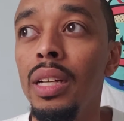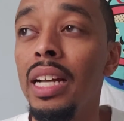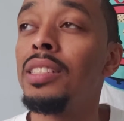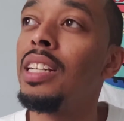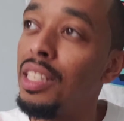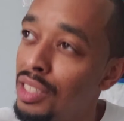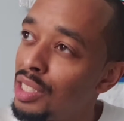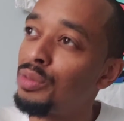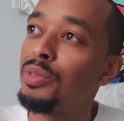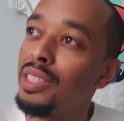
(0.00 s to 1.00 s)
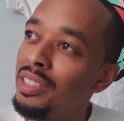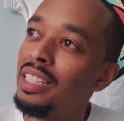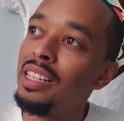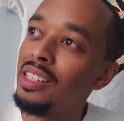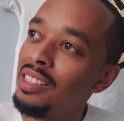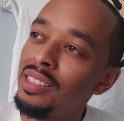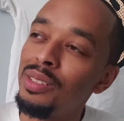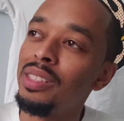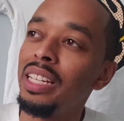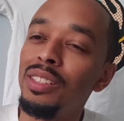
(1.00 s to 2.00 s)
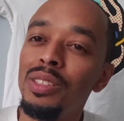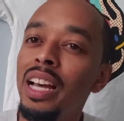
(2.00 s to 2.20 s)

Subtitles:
I actually got to touch Pharrell's hand because it was like those